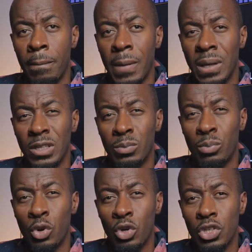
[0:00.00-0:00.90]
Just
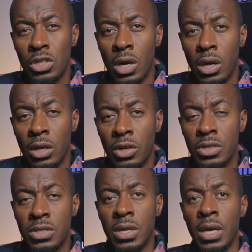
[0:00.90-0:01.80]
pushing it under,
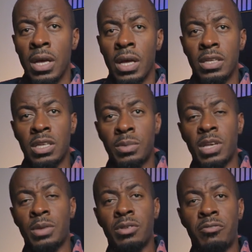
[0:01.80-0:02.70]
because
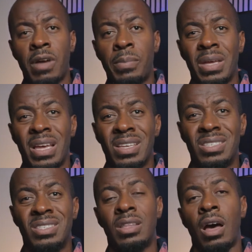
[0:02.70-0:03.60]
sometimes the fabric gets
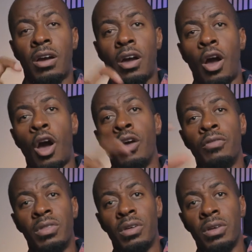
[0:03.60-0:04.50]
stuck
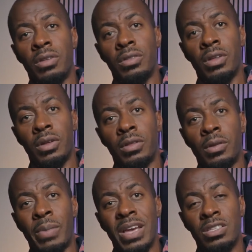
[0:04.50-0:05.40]
over
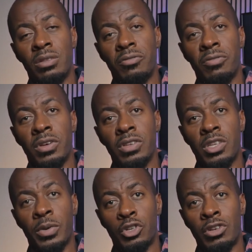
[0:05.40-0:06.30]
the base of the foot,
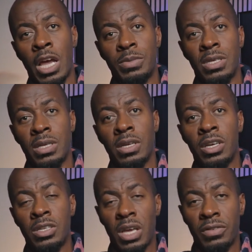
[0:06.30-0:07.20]
so it traps it.
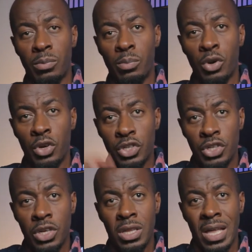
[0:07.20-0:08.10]
So I have to push
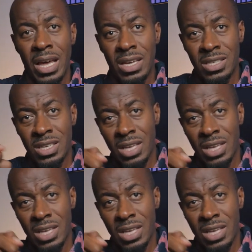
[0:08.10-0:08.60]
the excess